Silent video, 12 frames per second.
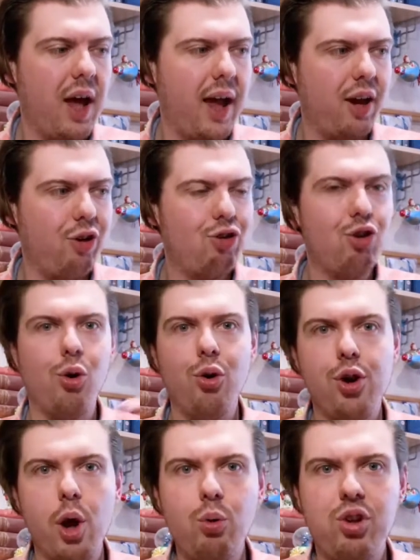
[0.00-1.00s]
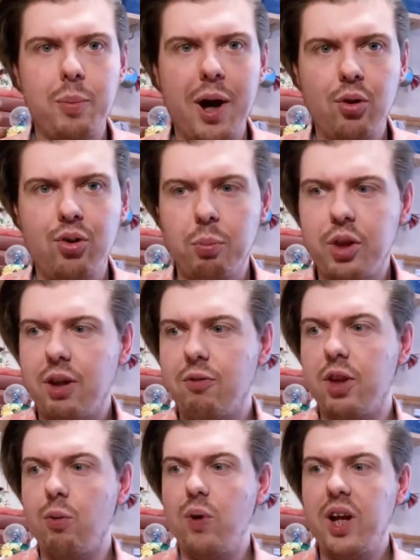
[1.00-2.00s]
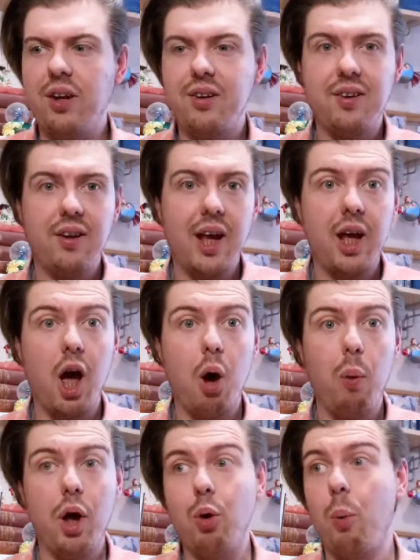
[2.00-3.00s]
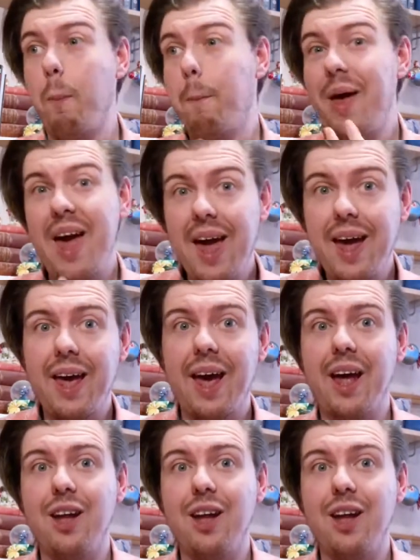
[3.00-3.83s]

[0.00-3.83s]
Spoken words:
a short note about something for the reader to then go and unpick